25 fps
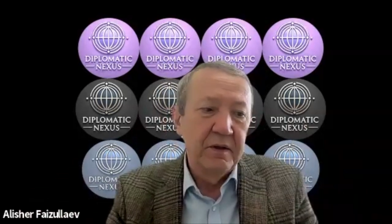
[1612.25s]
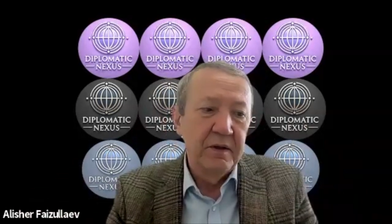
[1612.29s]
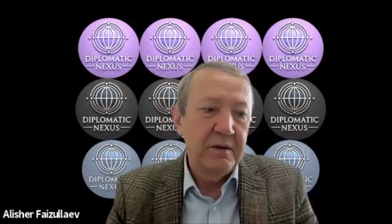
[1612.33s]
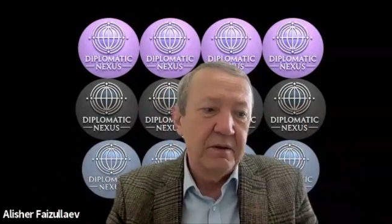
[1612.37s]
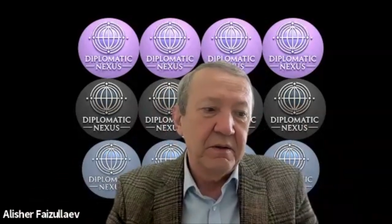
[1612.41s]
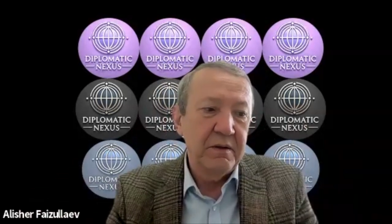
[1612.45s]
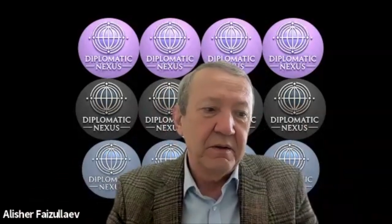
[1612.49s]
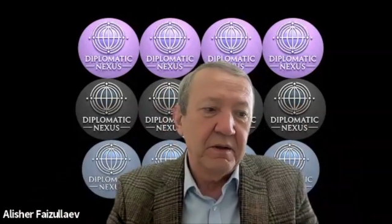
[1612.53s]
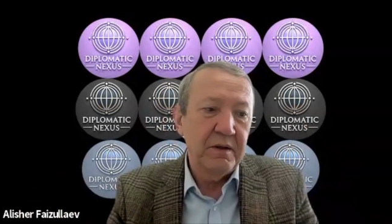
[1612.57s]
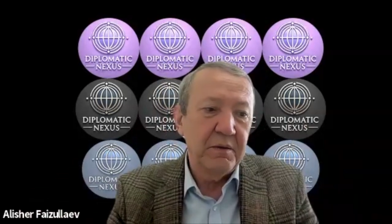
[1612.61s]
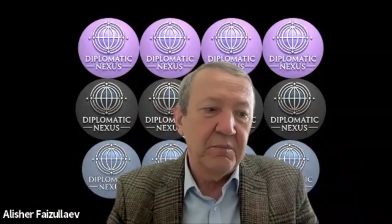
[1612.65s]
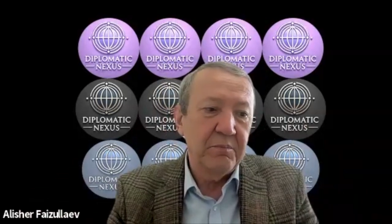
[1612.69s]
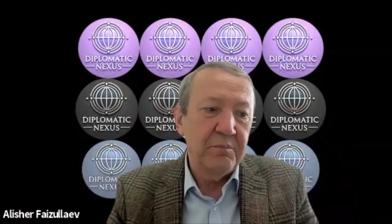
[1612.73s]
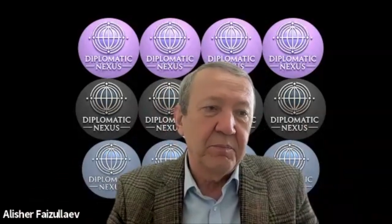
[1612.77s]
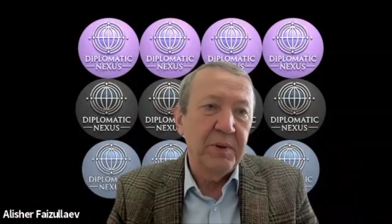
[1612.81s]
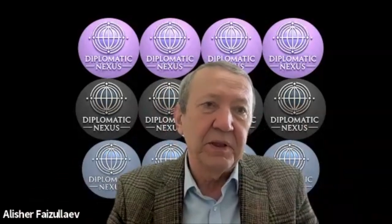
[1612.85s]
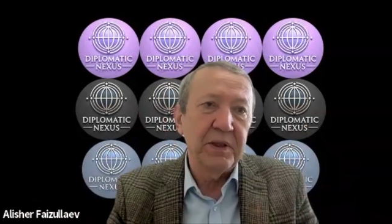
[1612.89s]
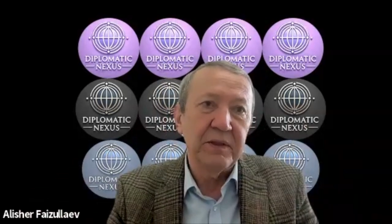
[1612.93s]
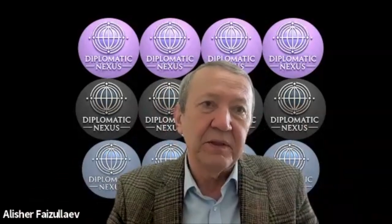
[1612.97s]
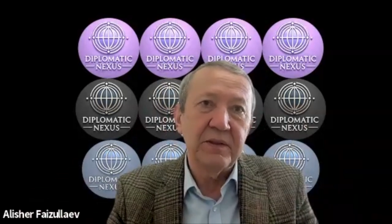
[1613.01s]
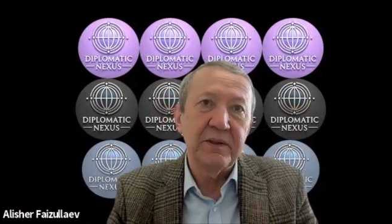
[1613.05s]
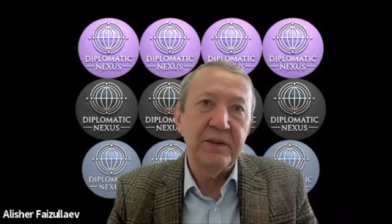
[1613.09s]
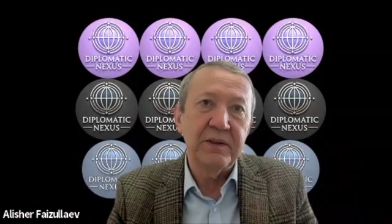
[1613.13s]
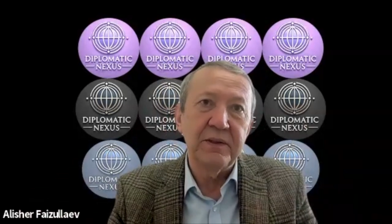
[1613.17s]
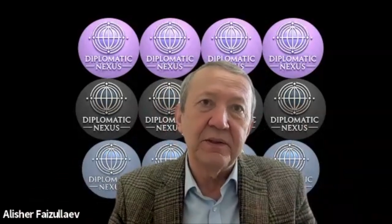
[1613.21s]

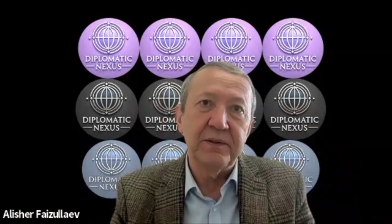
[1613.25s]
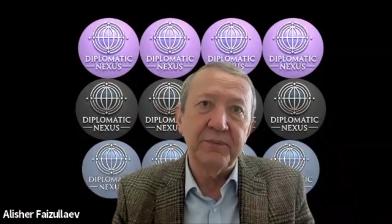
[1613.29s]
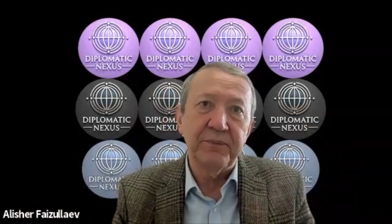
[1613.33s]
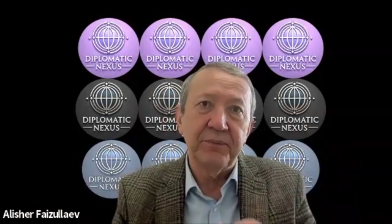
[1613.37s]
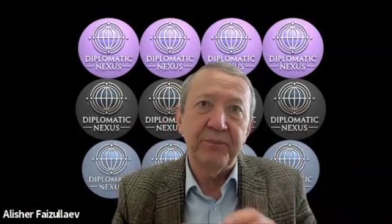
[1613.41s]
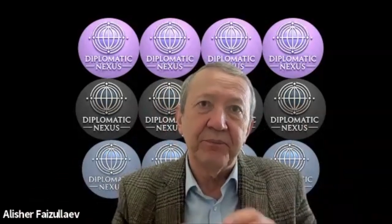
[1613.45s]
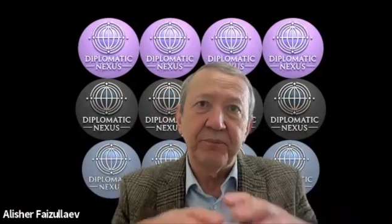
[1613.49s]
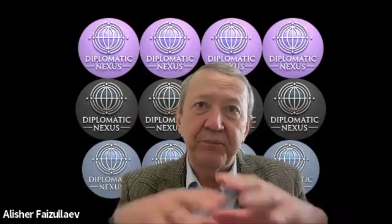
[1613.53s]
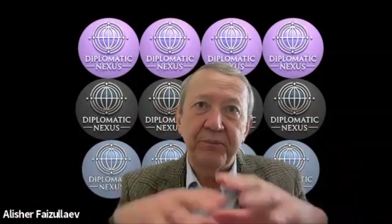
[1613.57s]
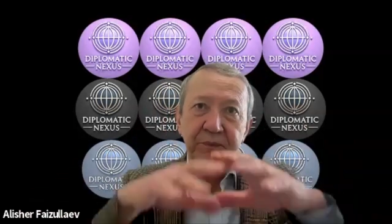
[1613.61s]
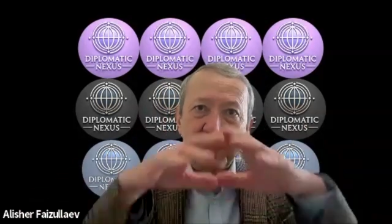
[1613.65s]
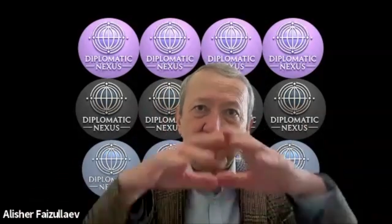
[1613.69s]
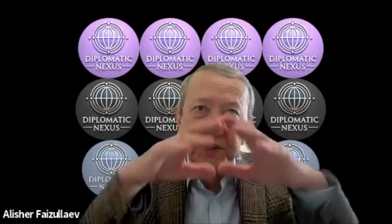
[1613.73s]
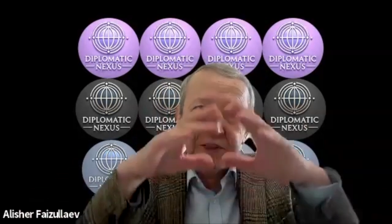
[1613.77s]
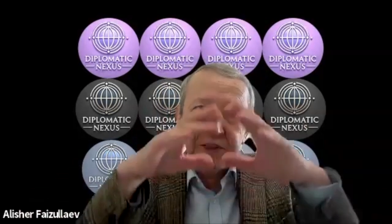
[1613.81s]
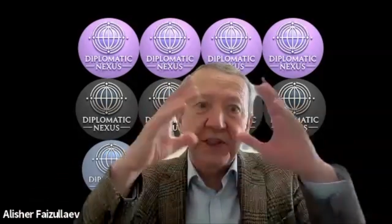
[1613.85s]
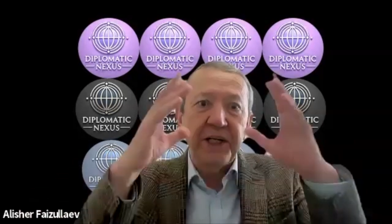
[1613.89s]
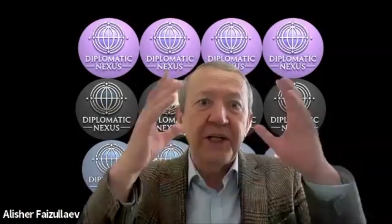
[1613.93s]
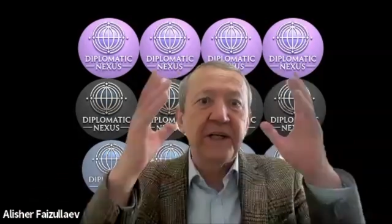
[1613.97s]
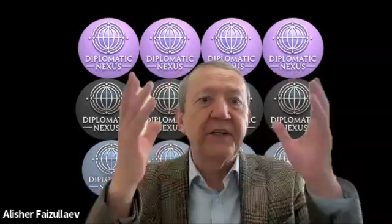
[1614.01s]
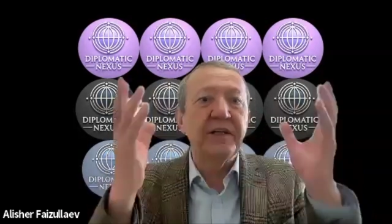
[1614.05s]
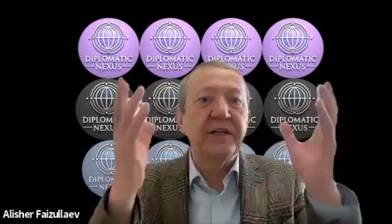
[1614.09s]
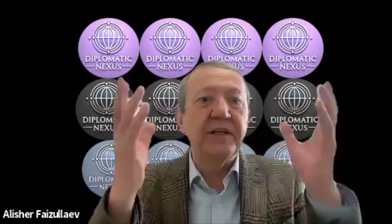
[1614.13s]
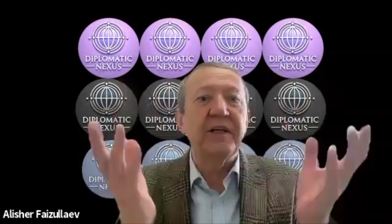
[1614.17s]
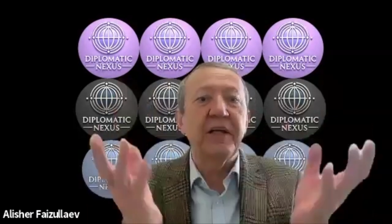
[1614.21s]
but
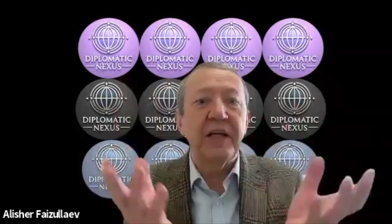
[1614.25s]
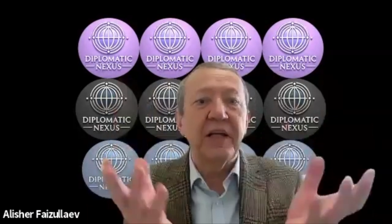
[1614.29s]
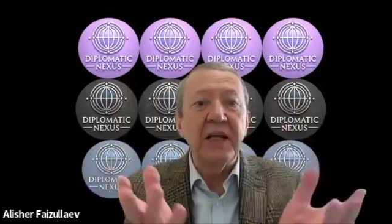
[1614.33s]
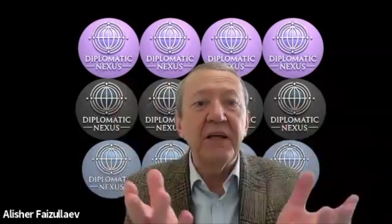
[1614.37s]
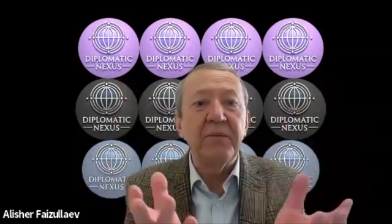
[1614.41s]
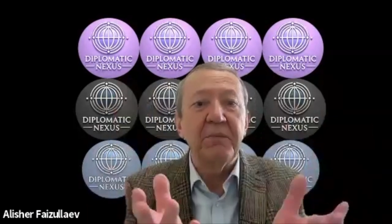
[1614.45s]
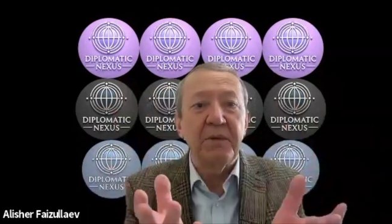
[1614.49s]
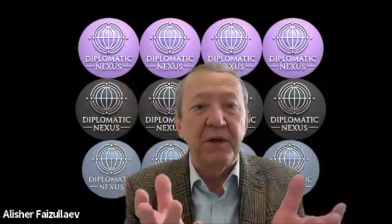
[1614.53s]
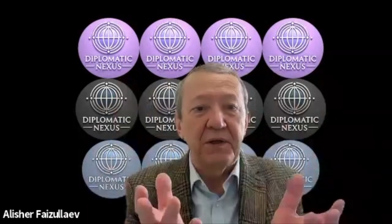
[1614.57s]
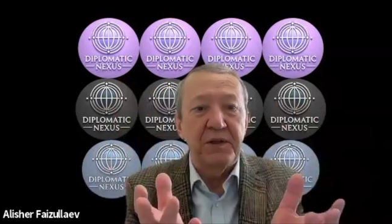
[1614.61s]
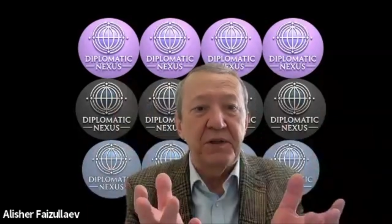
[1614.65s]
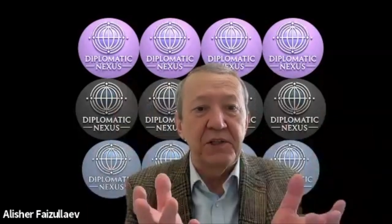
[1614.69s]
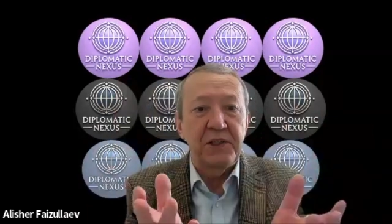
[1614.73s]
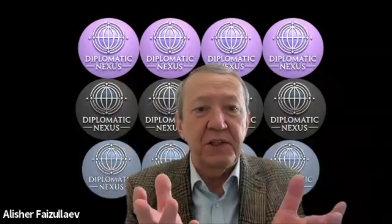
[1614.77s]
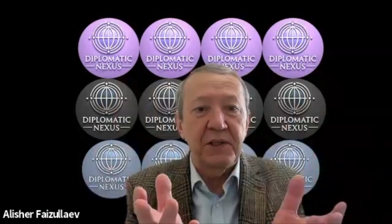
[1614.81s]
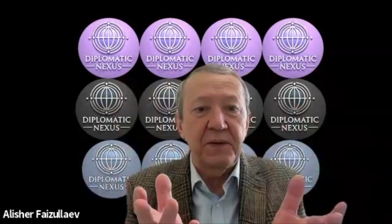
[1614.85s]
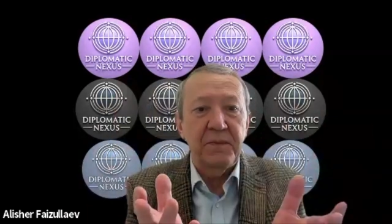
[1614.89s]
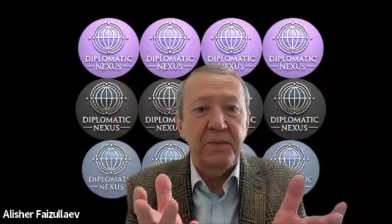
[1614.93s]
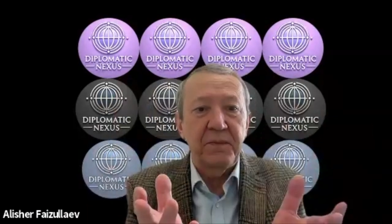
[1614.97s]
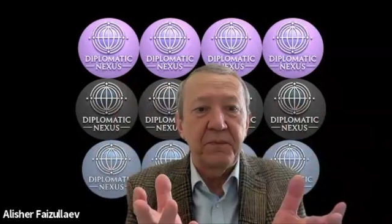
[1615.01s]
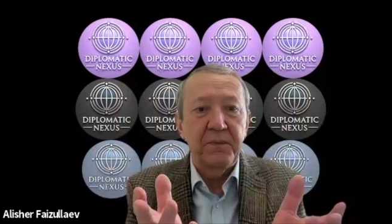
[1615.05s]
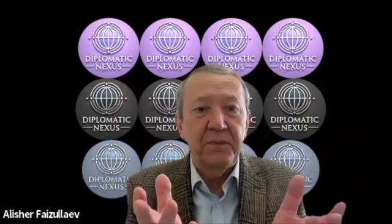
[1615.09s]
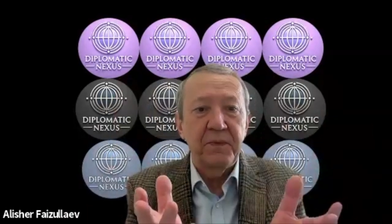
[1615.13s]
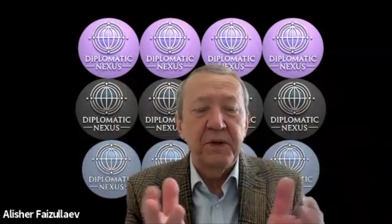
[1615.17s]
creating image.